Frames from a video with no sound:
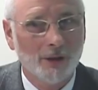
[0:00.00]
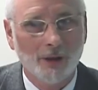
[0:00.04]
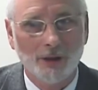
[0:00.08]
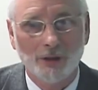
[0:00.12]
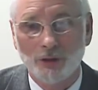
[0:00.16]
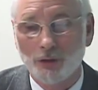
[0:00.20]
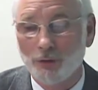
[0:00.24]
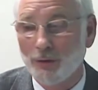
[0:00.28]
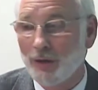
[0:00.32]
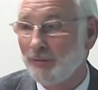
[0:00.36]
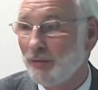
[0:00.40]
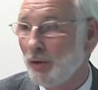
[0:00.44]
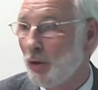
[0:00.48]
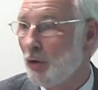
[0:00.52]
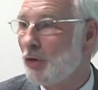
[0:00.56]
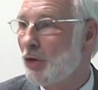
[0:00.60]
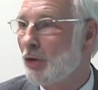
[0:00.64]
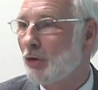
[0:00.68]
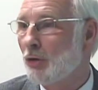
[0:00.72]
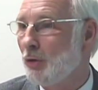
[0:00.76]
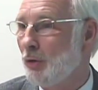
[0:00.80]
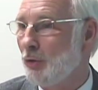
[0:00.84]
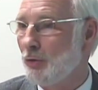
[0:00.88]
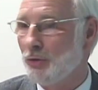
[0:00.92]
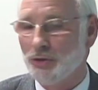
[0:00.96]
And so I have no
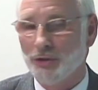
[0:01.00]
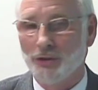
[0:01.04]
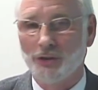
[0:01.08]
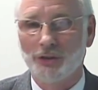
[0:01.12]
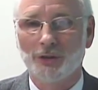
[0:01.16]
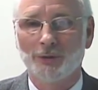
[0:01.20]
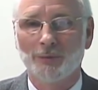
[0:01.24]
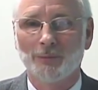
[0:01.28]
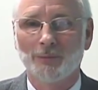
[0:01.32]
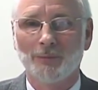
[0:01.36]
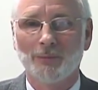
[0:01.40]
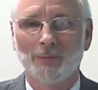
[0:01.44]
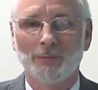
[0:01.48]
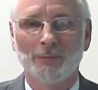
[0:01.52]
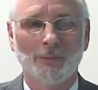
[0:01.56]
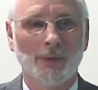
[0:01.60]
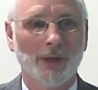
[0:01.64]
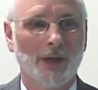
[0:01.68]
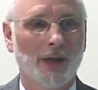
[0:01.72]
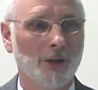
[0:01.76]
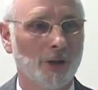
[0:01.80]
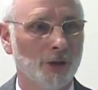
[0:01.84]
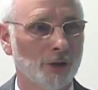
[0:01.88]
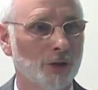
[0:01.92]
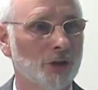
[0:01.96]
conclusions.
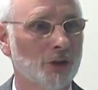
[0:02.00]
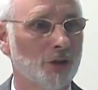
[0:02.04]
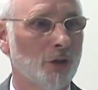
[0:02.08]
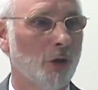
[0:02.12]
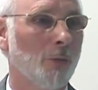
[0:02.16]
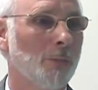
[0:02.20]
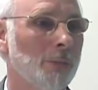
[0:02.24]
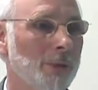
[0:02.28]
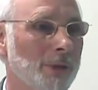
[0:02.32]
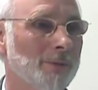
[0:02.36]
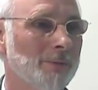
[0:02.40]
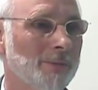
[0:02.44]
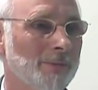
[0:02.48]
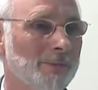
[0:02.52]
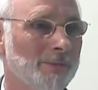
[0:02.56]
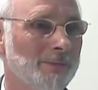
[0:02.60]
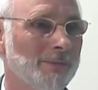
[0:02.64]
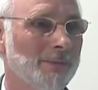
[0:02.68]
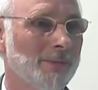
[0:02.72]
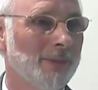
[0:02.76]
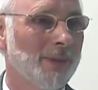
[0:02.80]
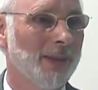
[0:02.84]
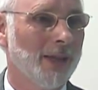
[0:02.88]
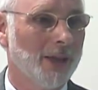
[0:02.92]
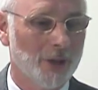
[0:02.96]
I'll just stop.
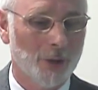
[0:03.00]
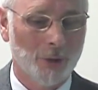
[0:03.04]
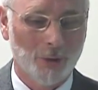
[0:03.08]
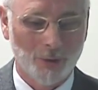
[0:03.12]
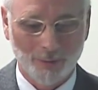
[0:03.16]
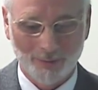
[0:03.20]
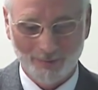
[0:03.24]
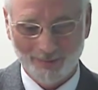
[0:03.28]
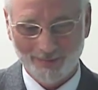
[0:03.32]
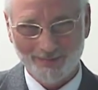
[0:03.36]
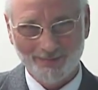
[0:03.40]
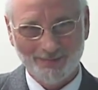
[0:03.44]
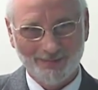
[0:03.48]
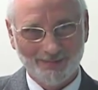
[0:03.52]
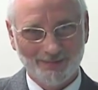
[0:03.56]
Thank you.